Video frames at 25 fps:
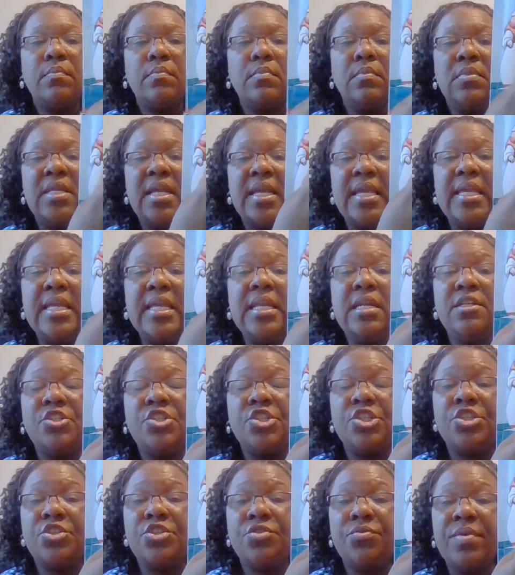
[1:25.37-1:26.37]
The
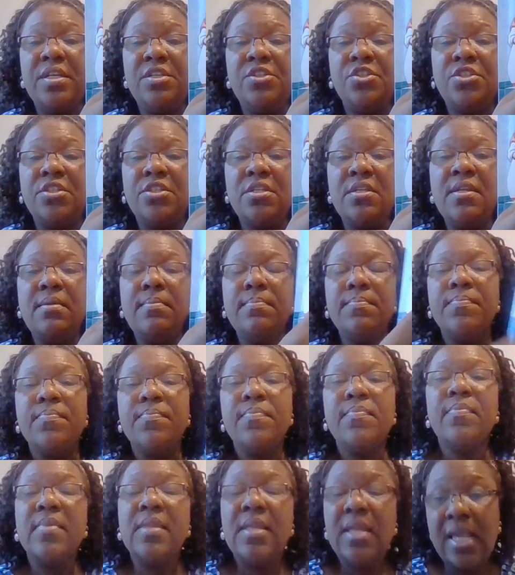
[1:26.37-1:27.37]
illustration
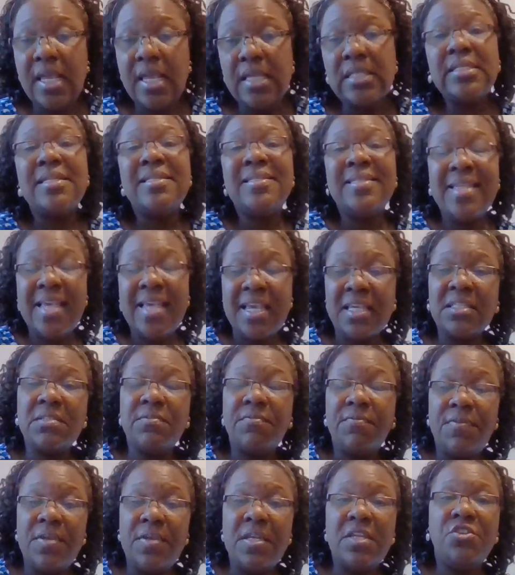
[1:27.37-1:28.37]
is a
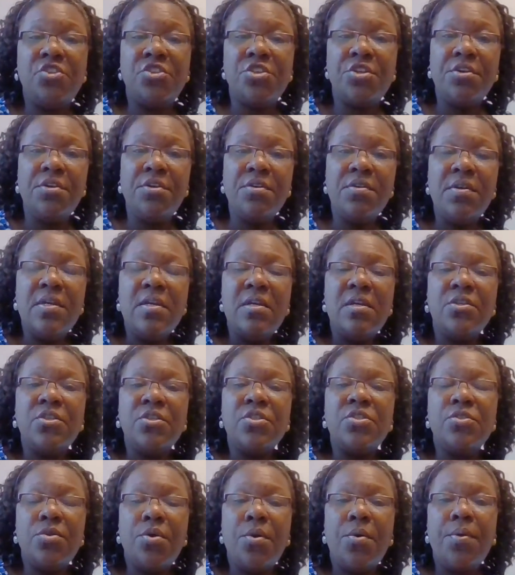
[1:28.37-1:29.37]
text feature,
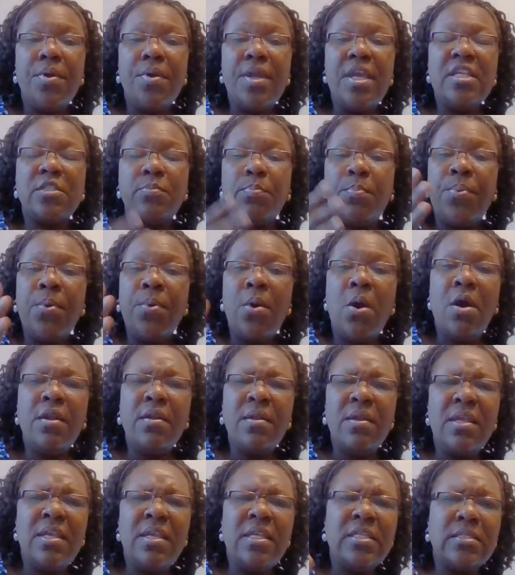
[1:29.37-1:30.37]
so it's part
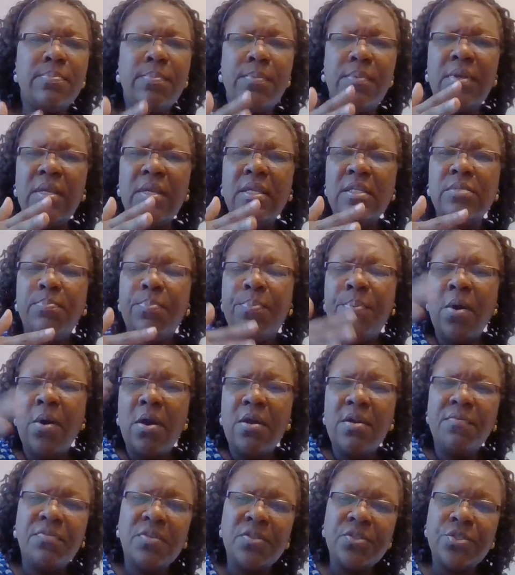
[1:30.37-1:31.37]

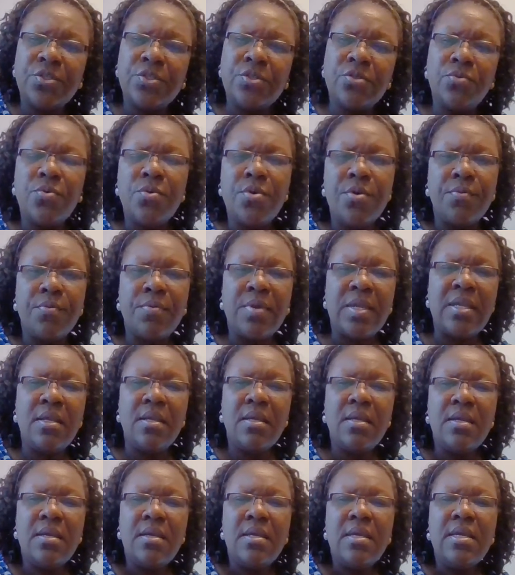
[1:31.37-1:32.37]
of the
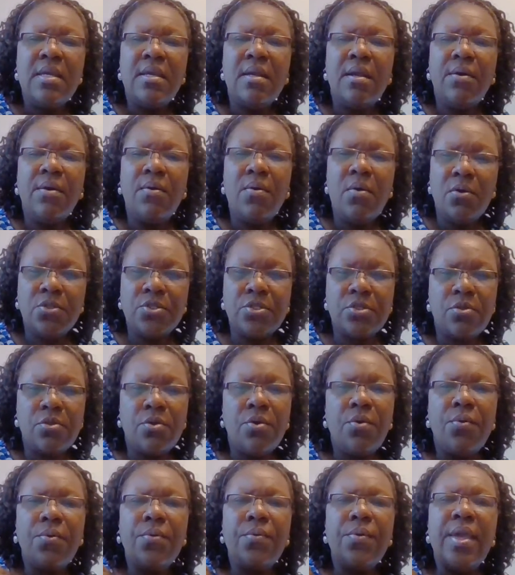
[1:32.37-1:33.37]
story
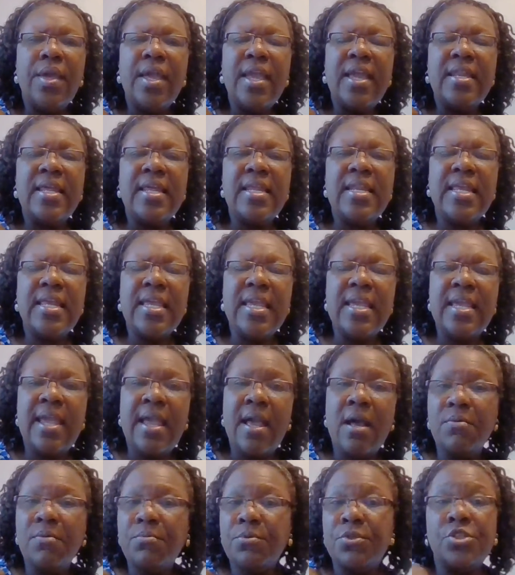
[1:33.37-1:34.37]
also, and then it
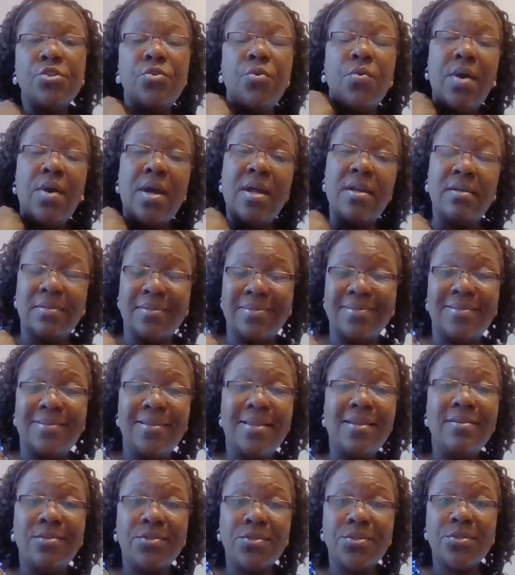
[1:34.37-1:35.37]
helps you
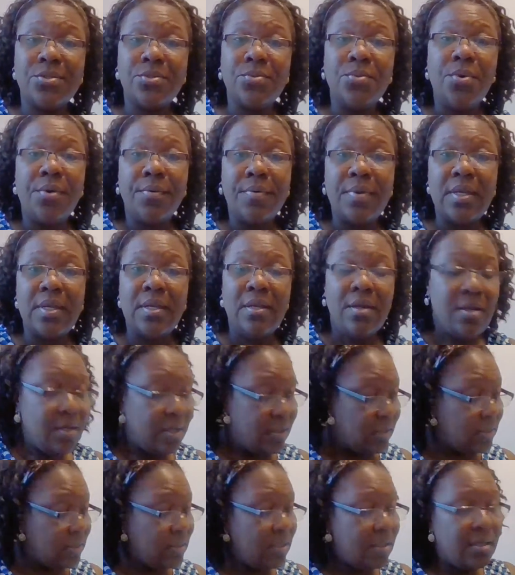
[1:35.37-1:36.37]
understand the story.
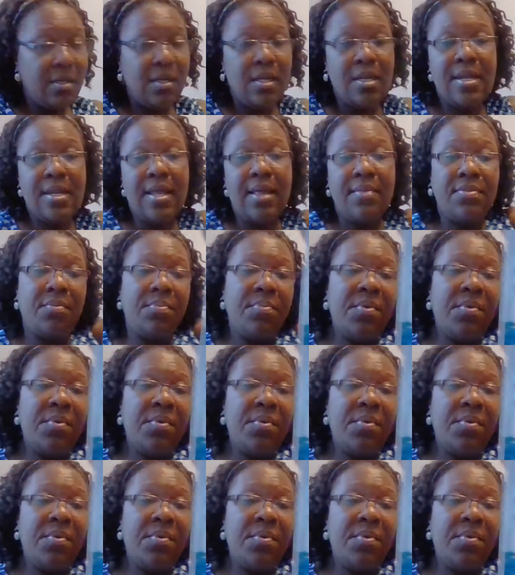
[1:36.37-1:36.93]
So looking at the